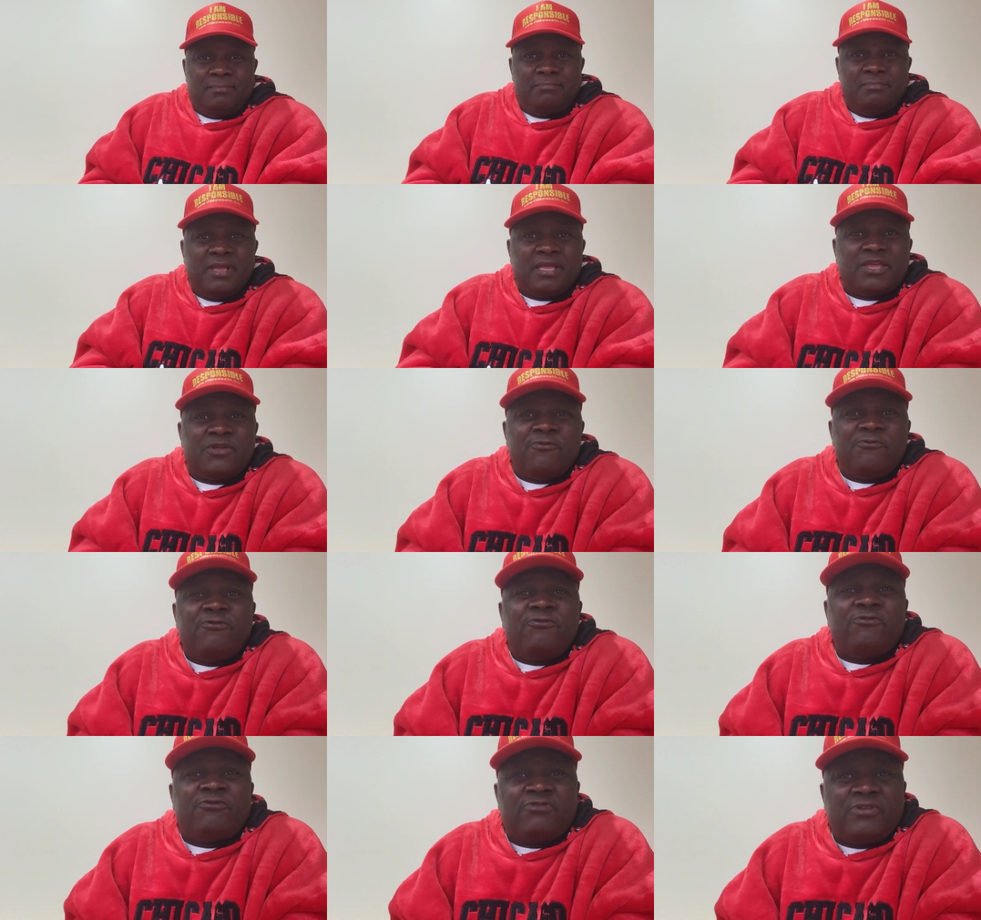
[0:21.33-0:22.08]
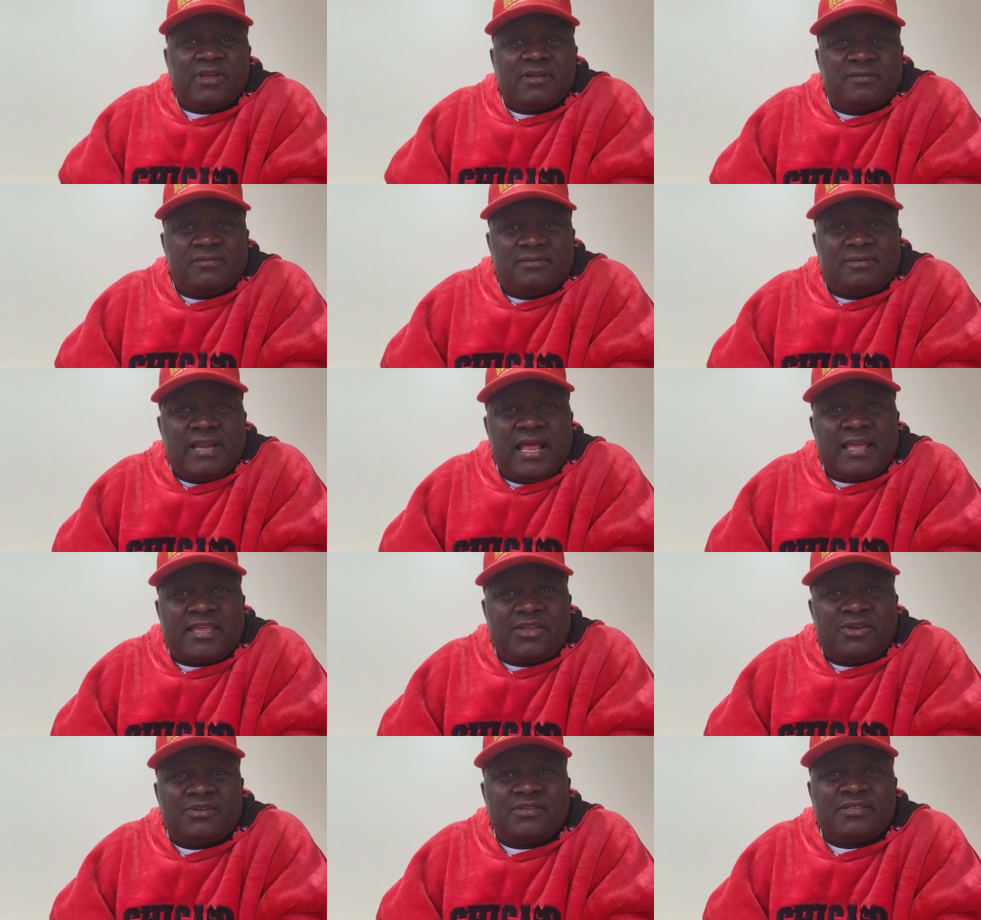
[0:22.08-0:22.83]
make you feel
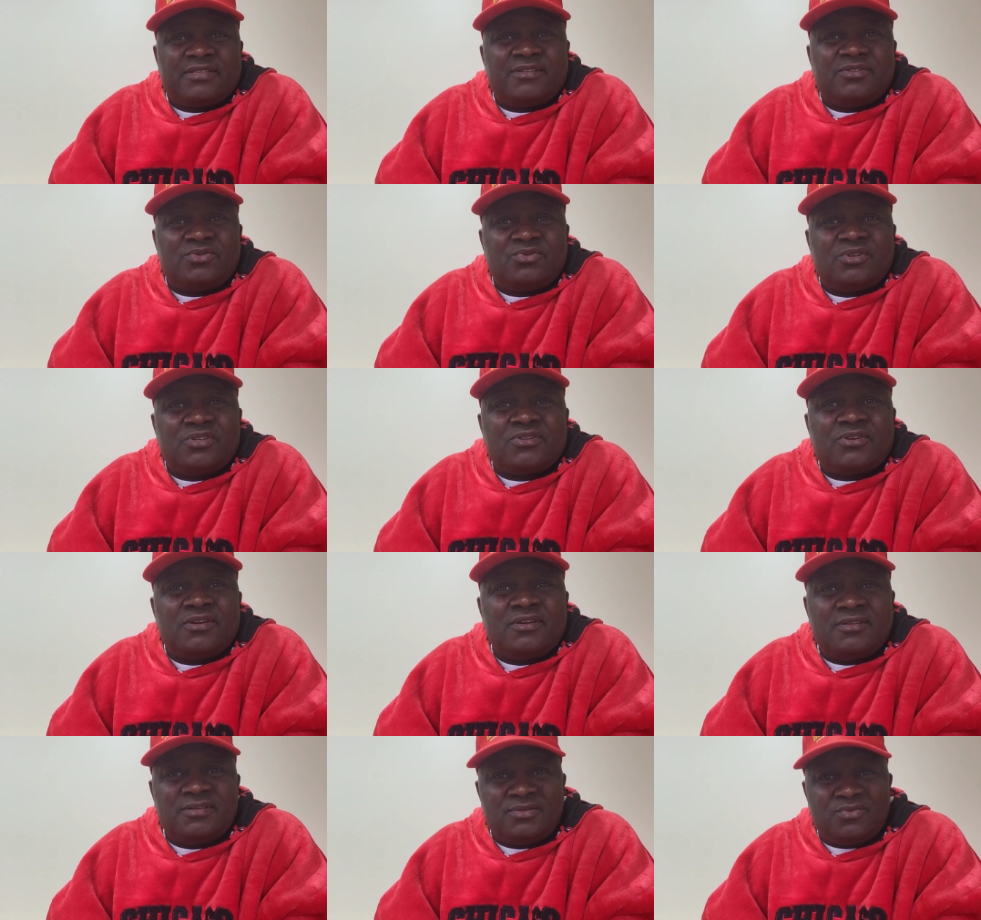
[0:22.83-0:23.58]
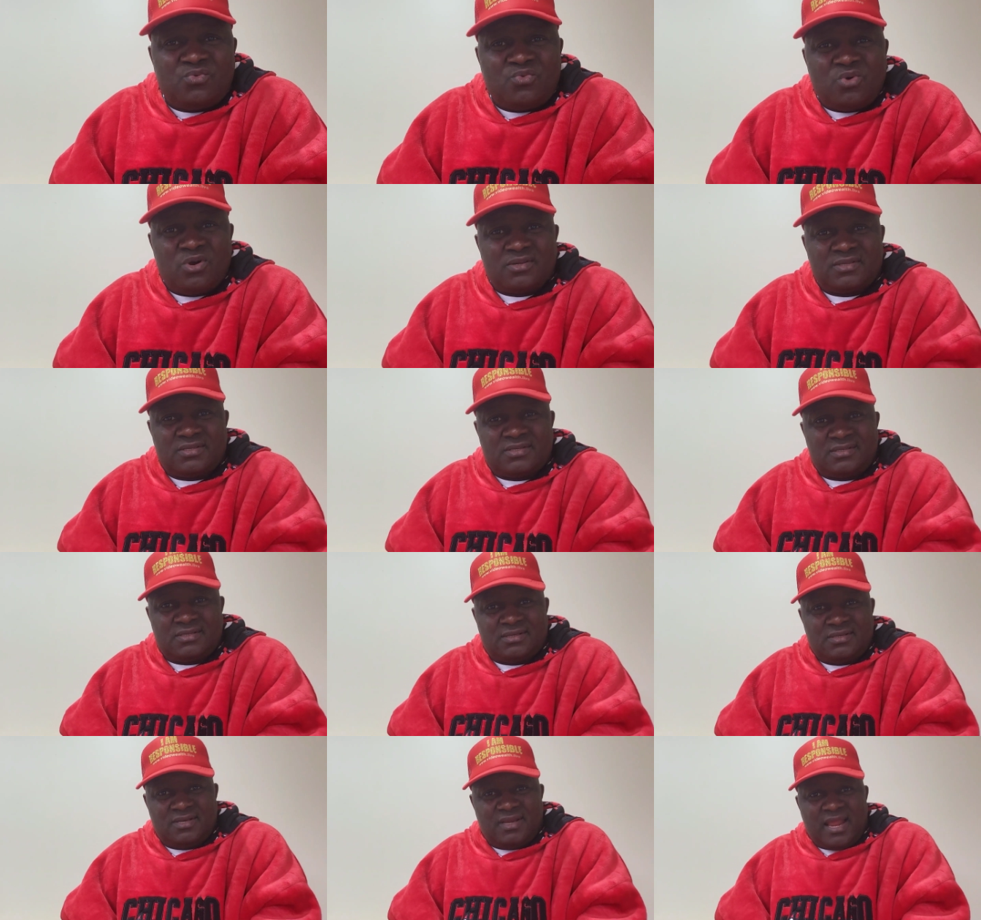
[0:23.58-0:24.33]
like your situation is the
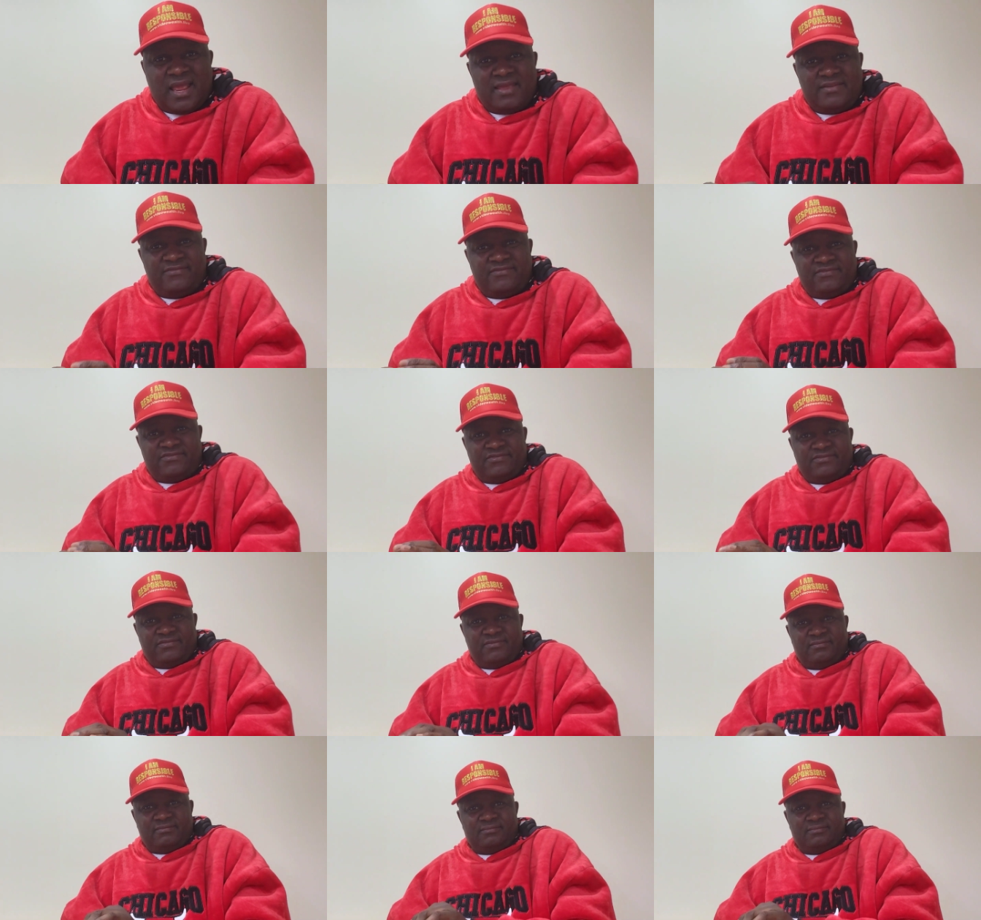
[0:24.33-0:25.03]
worst in life.